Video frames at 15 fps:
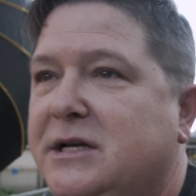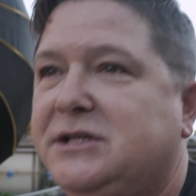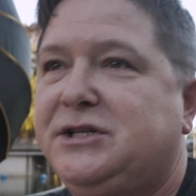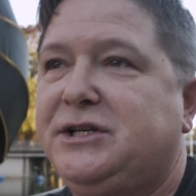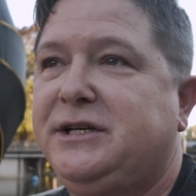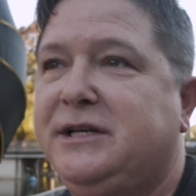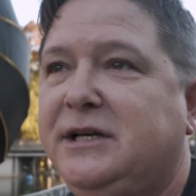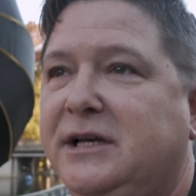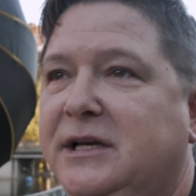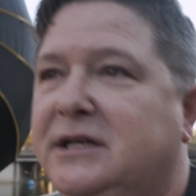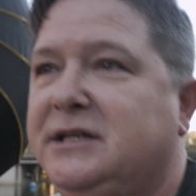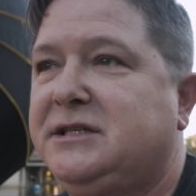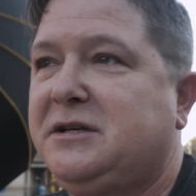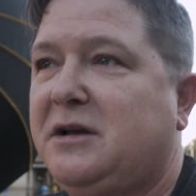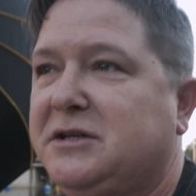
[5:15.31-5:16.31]
She
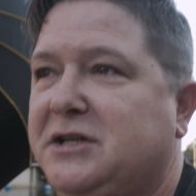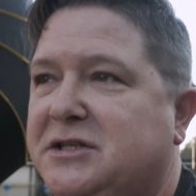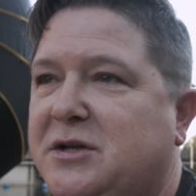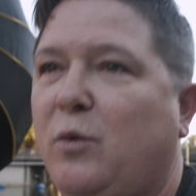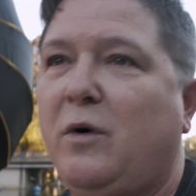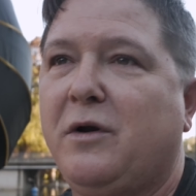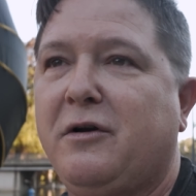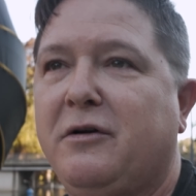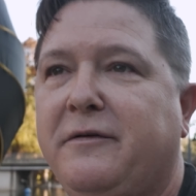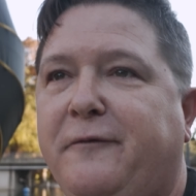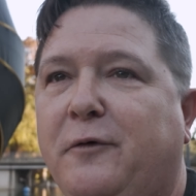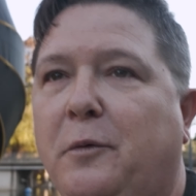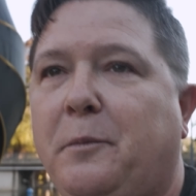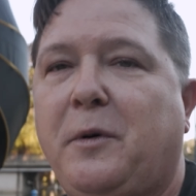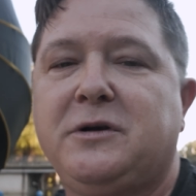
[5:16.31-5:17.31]
is just a
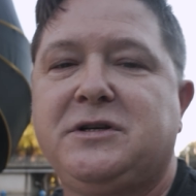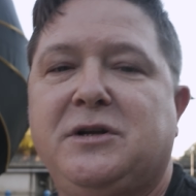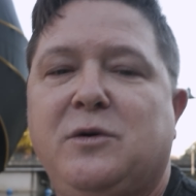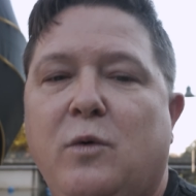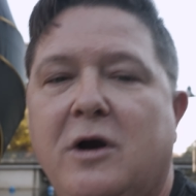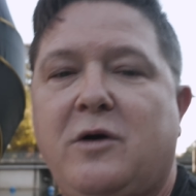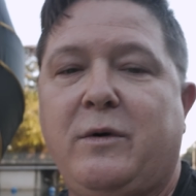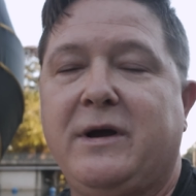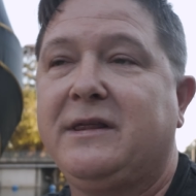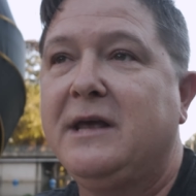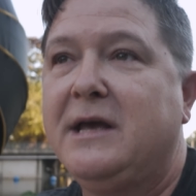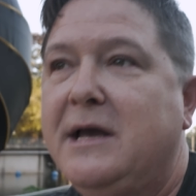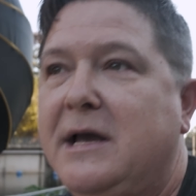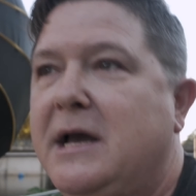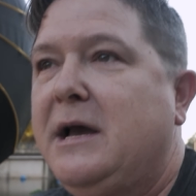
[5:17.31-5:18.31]
wonderful person to work with.
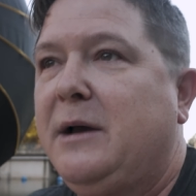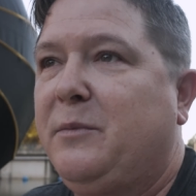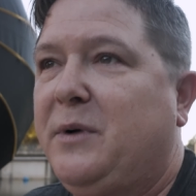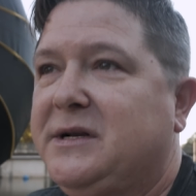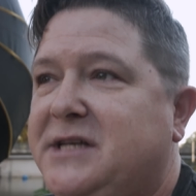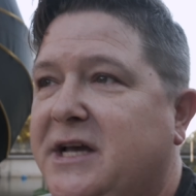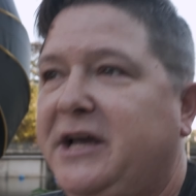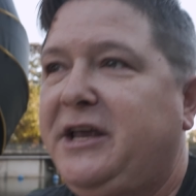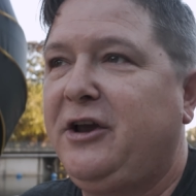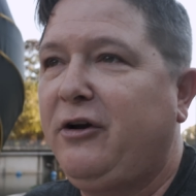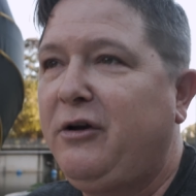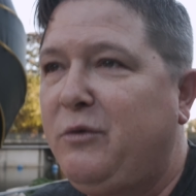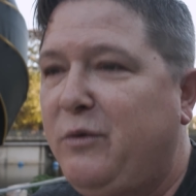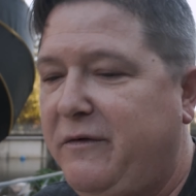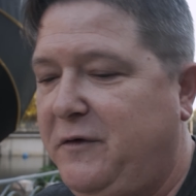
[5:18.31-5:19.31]
But uh,
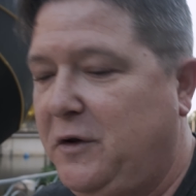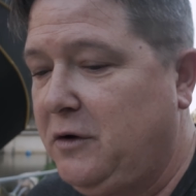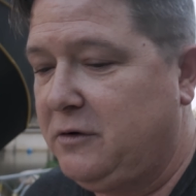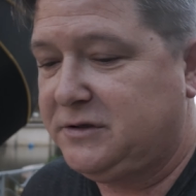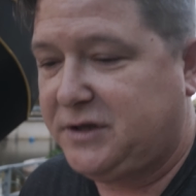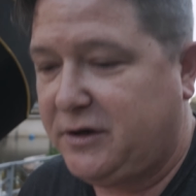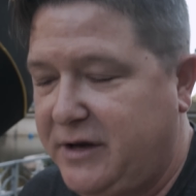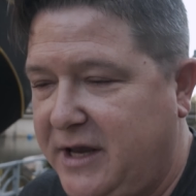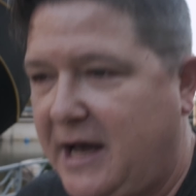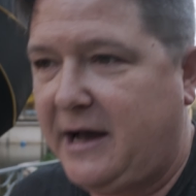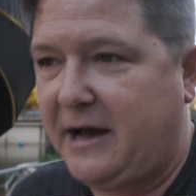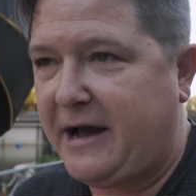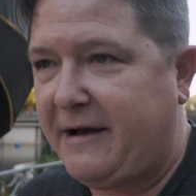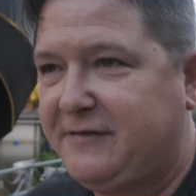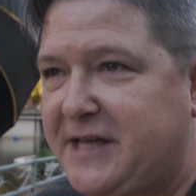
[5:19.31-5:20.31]
year in review, so
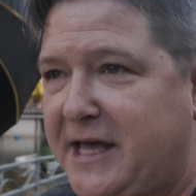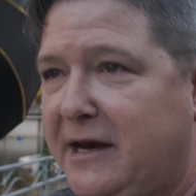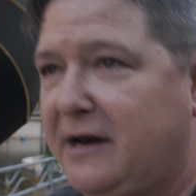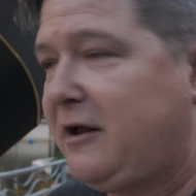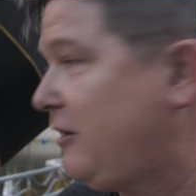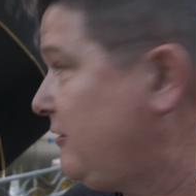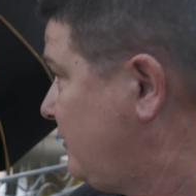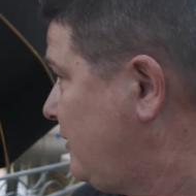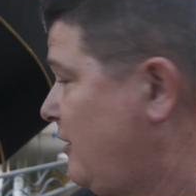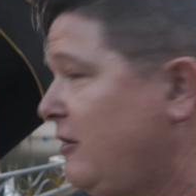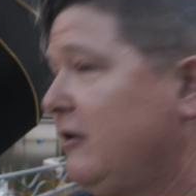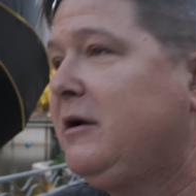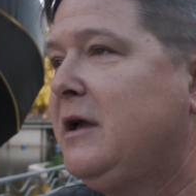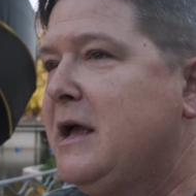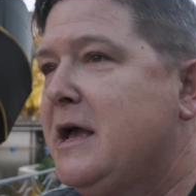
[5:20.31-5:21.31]
yeah, I've said it all
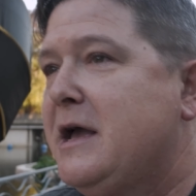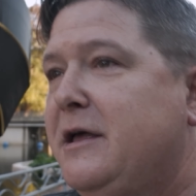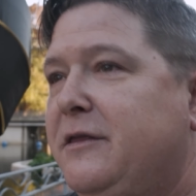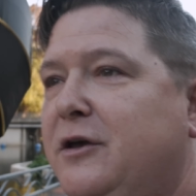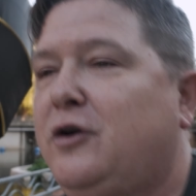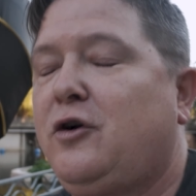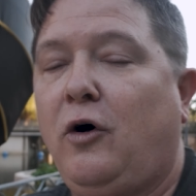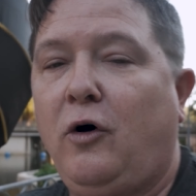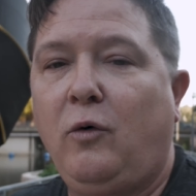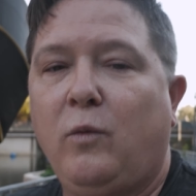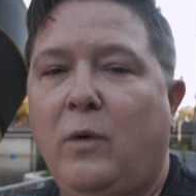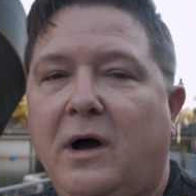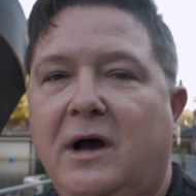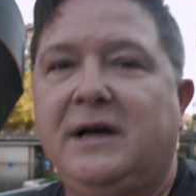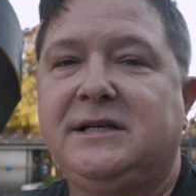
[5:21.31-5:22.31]
along. The goal
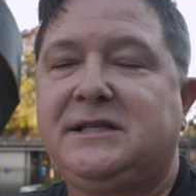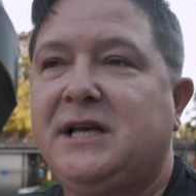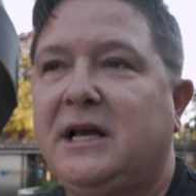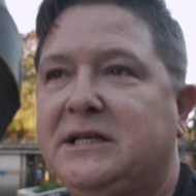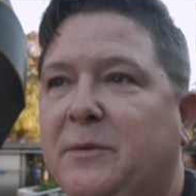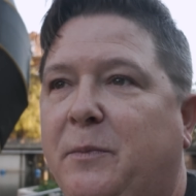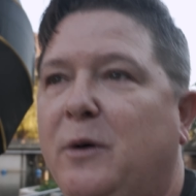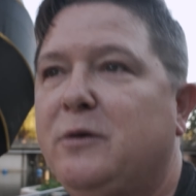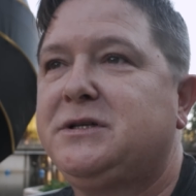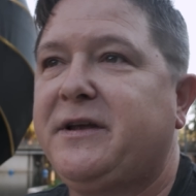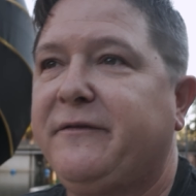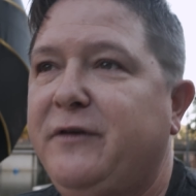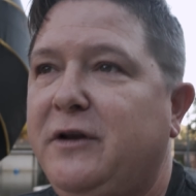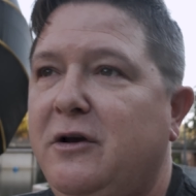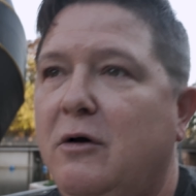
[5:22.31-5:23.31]
was to post
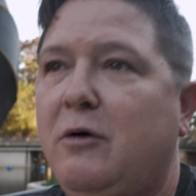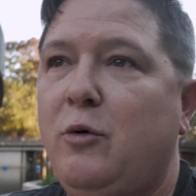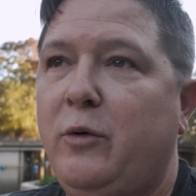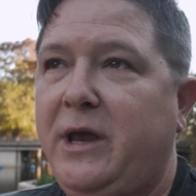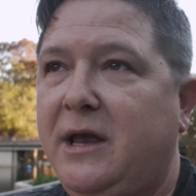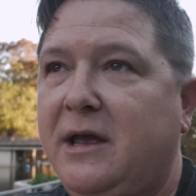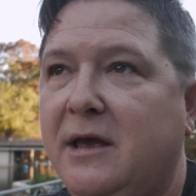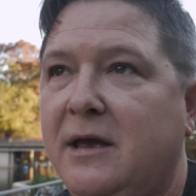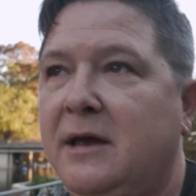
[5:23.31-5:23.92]
a video a week.